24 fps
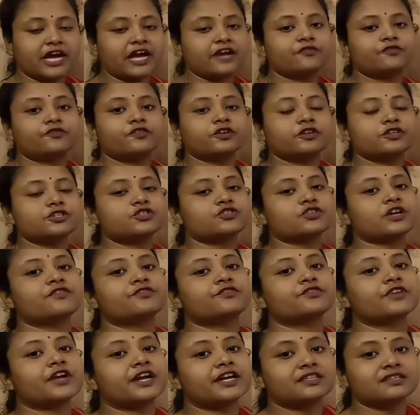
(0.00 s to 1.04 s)
At first you
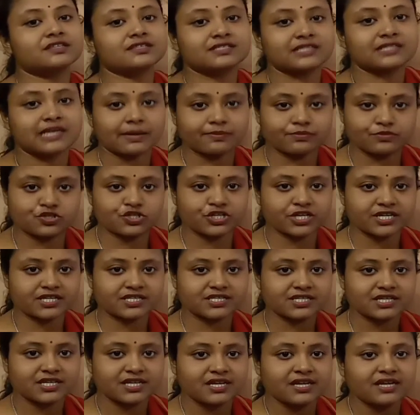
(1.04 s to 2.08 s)
have to write the
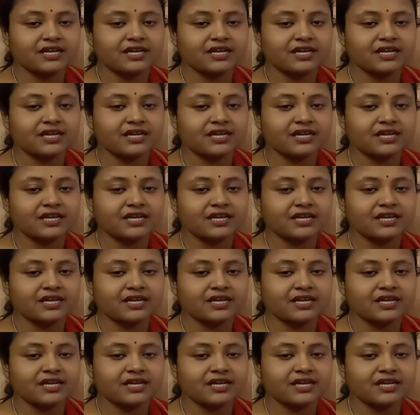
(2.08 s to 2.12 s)
subject,